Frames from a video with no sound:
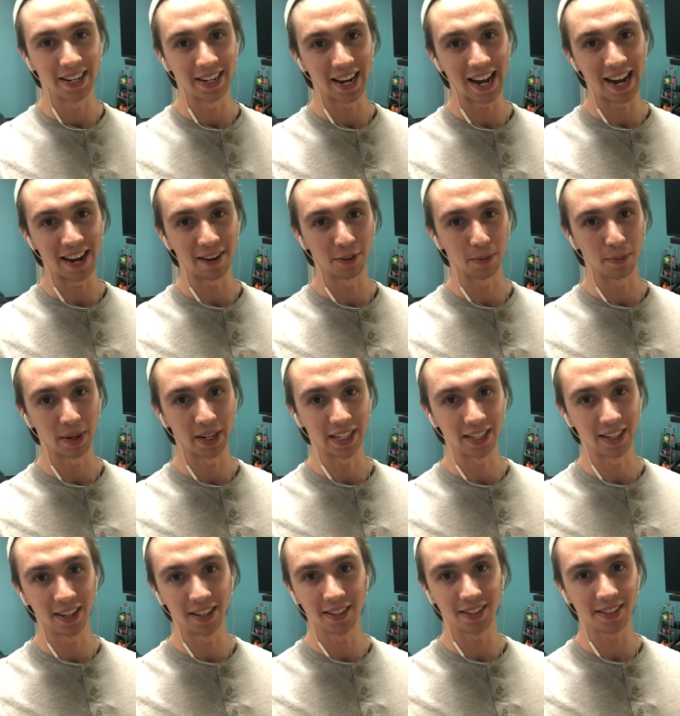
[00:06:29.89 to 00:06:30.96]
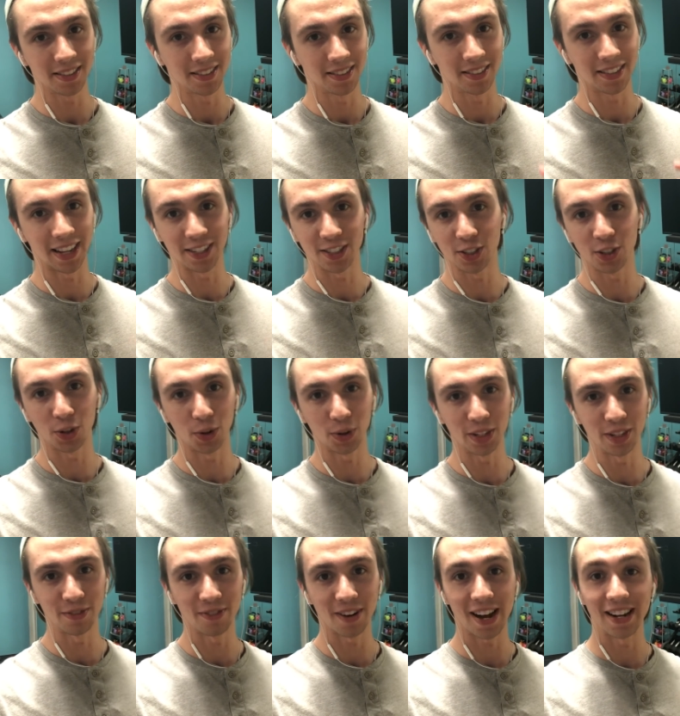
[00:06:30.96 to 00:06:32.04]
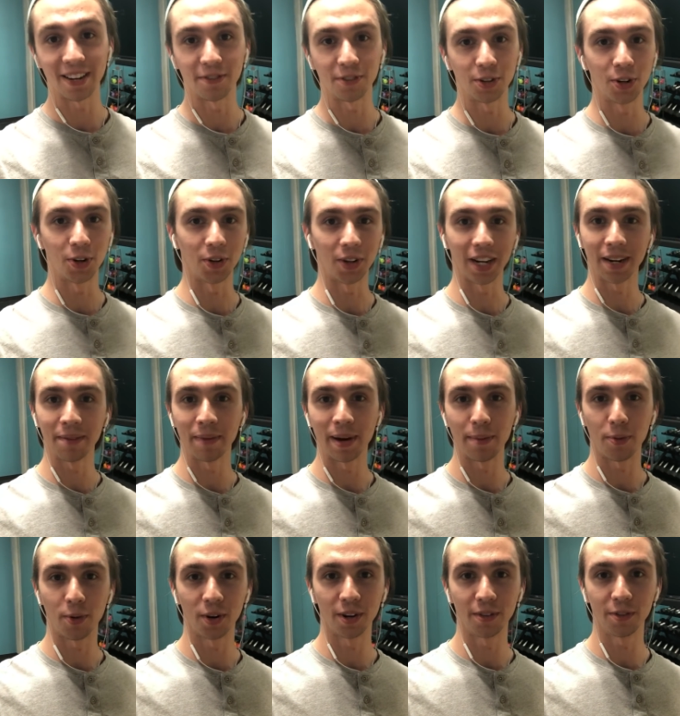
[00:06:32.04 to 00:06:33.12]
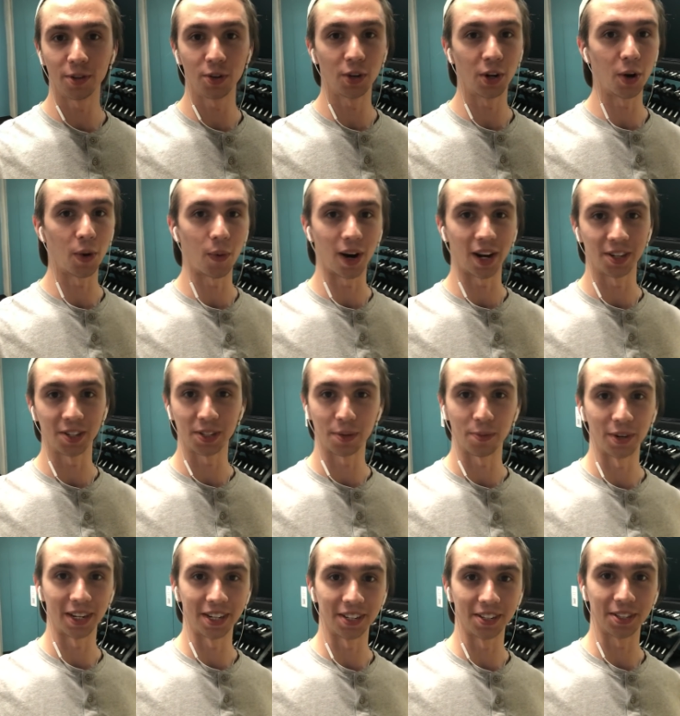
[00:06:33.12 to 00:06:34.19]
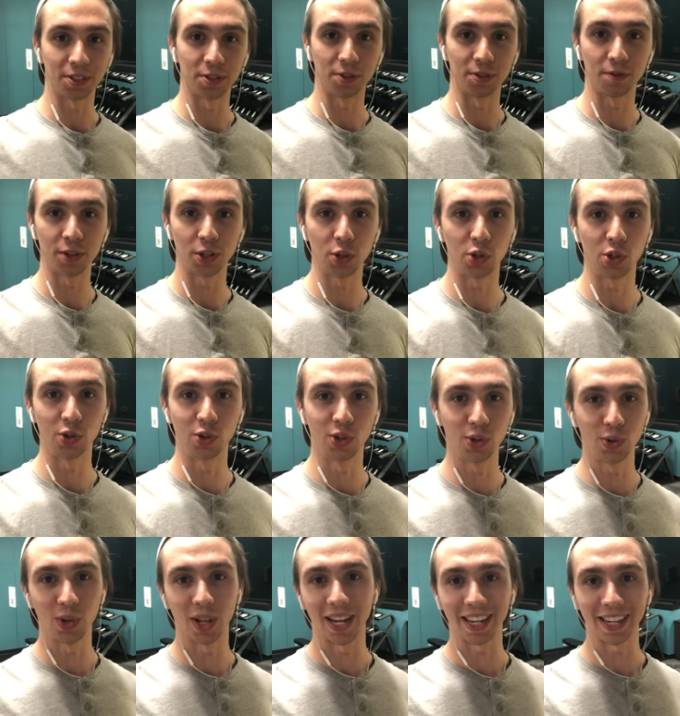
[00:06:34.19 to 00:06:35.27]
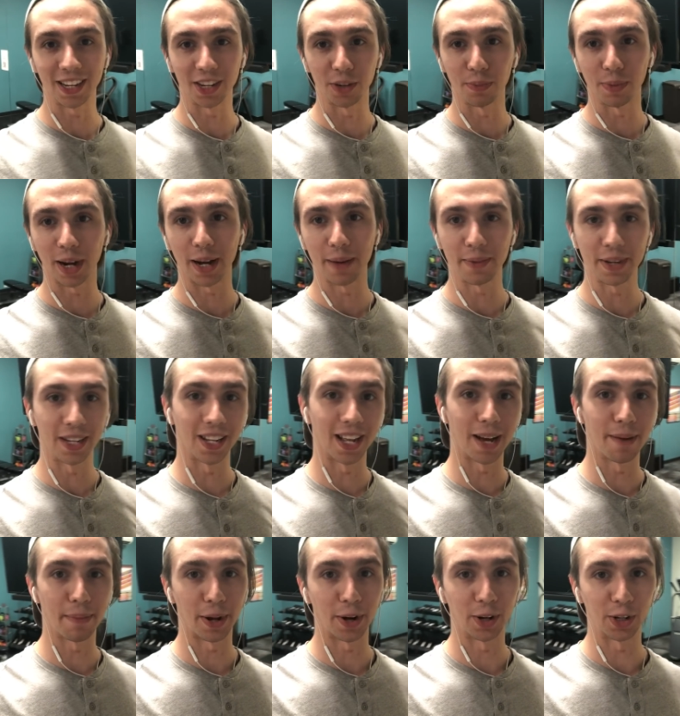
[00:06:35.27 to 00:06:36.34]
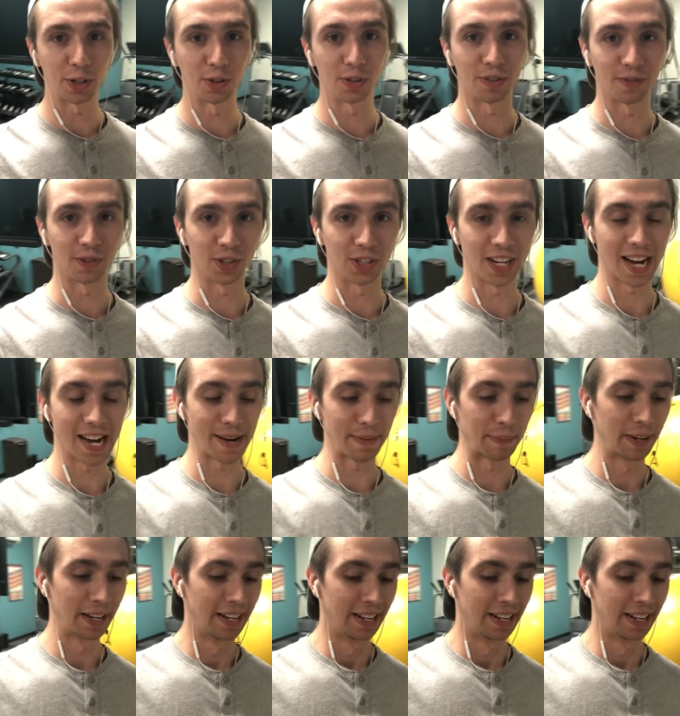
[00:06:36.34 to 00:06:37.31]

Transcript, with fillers: Not everybody does. That's totally fine. If you don't like my point of view, go watch someone else whose view you do like. It'll probably be a lot better use of your time.